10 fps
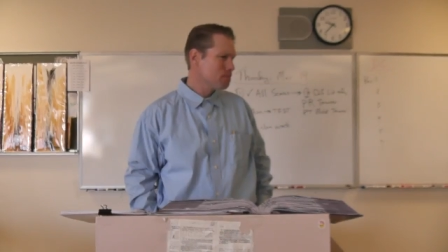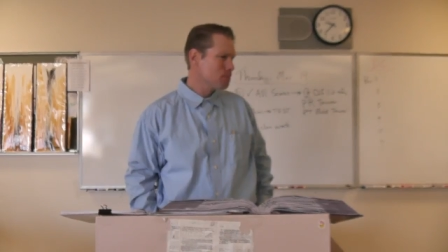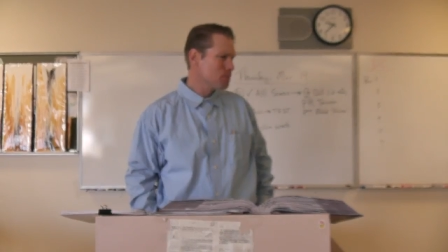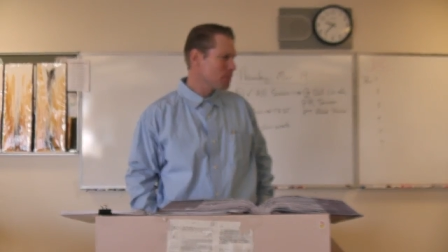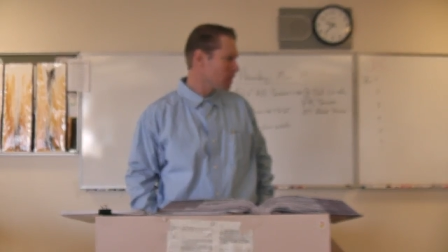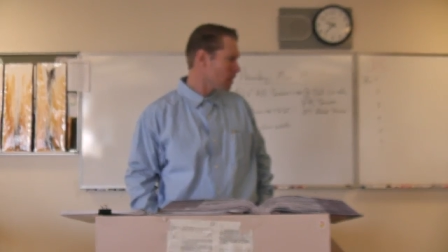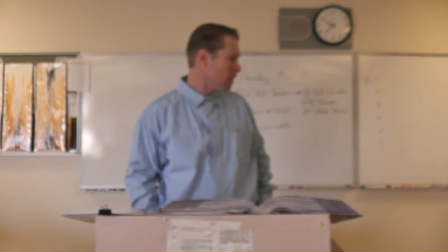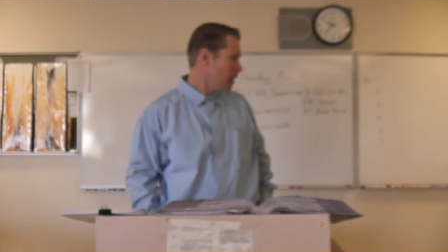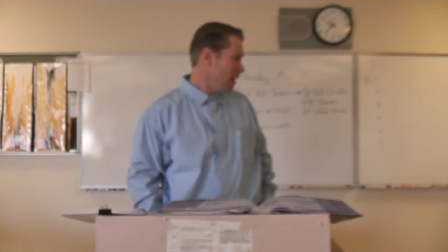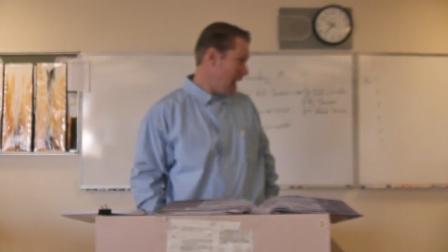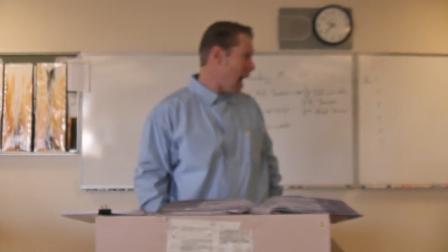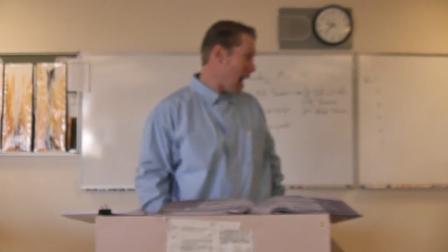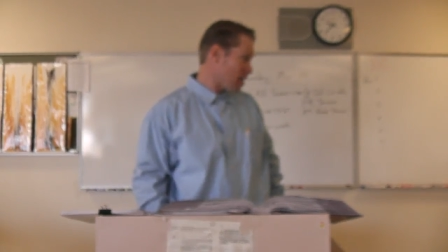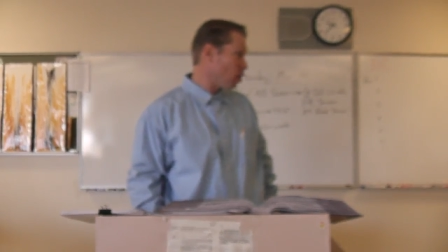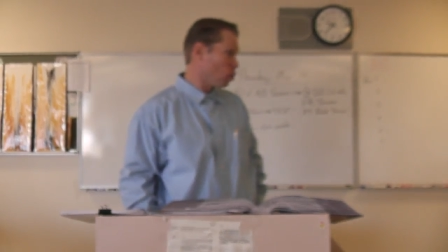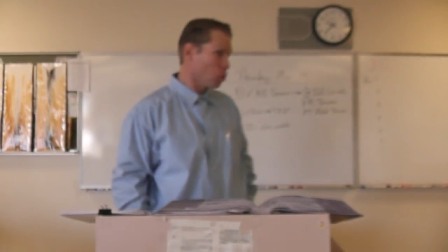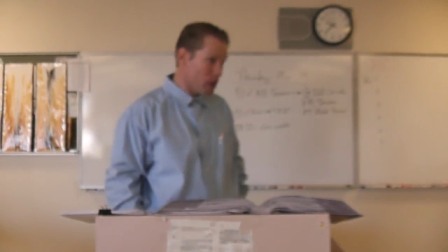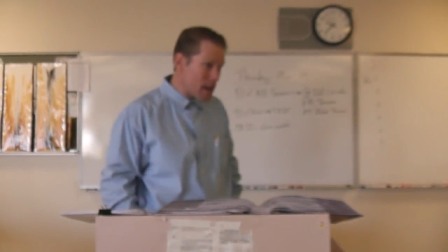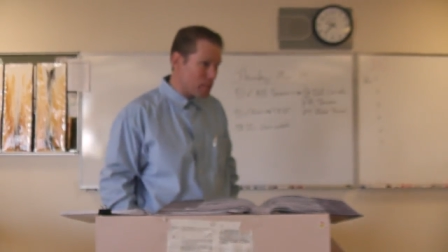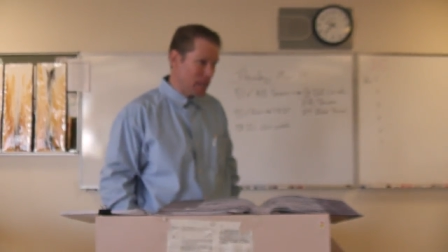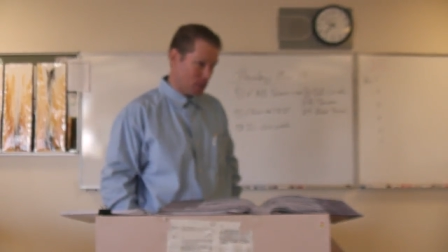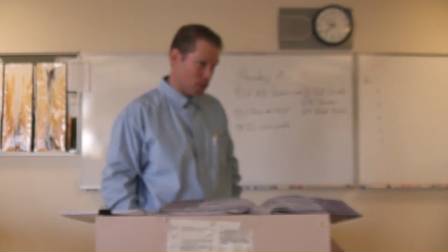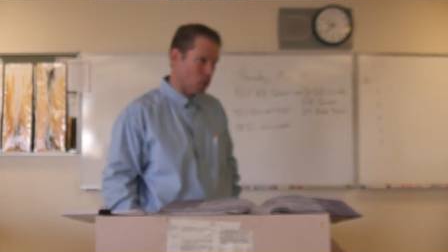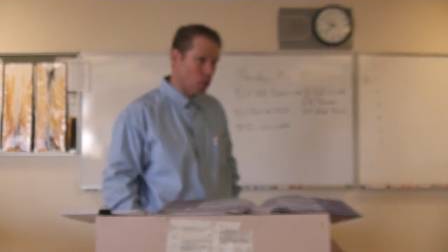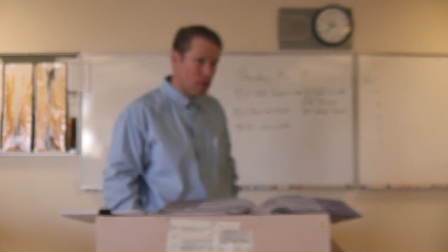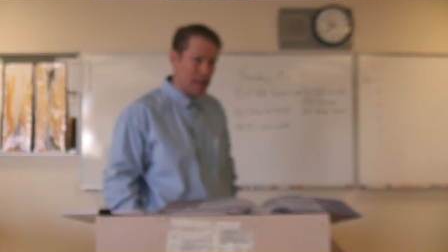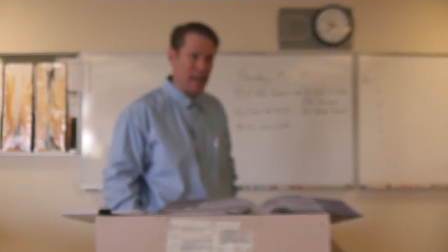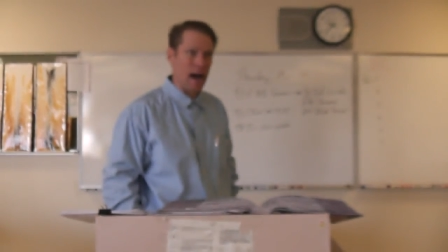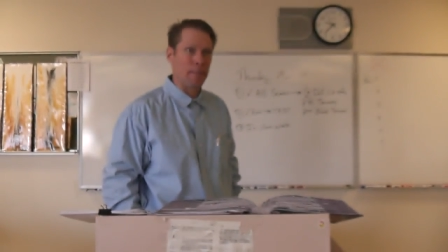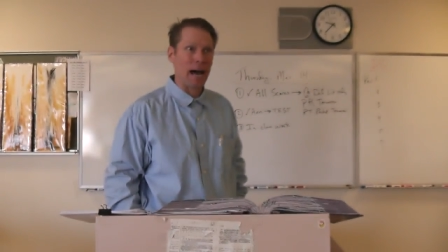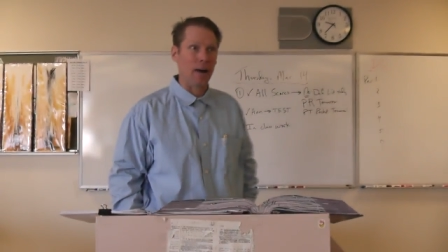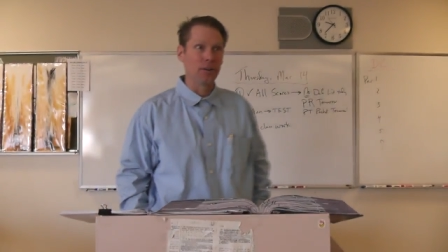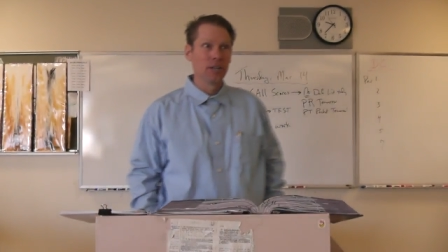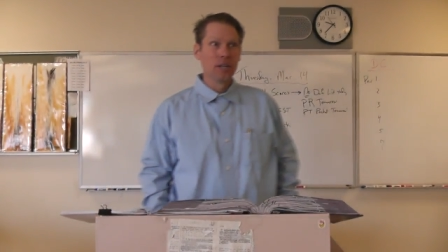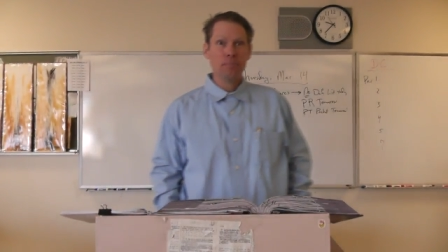It's a creepy story. Yeah, it's a creepy story about